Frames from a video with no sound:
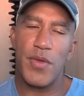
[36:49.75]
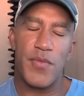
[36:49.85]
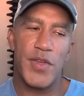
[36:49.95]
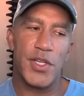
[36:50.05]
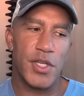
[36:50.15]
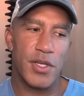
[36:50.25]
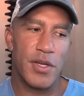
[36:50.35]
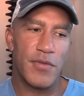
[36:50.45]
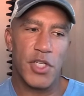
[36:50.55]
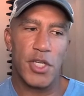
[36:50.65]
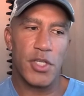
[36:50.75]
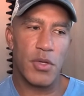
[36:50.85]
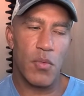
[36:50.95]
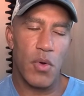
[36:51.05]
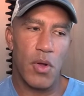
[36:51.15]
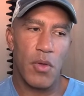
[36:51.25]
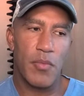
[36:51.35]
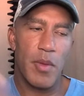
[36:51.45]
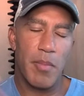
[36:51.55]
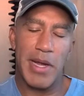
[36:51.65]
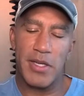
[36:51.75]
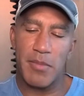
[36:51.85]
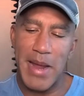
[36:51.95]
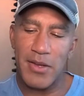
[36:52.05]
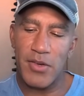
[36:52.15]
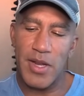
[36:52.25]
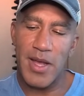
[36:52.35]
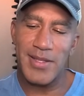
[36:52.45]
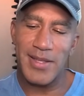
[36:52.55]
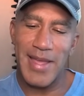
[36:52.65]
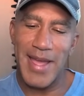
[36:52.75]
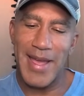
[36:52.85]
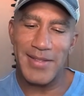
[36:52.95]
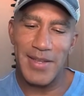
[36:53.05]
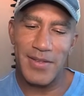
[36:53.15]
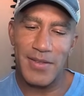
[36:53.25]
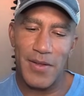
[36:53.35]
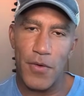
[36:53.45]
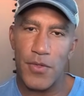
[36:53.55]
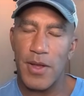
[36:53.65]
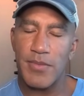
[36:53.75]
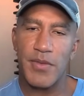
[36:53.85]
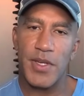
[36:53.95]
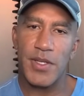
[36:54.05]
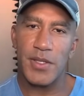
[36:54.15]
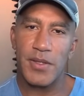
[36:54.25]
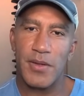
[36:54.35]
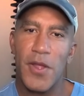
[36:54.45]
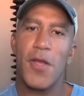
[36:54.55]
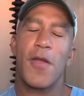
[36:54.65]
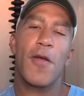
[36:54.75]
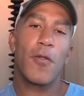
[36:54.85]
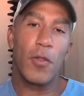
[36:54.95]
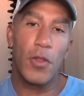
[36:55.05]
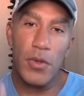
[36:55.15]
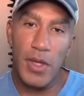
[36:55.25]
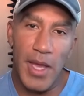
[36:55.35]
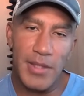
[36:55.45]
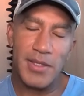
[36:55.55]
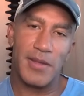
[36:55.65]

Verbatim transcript: with a vision of changing the world by democratizing the access of Earth observation. Luke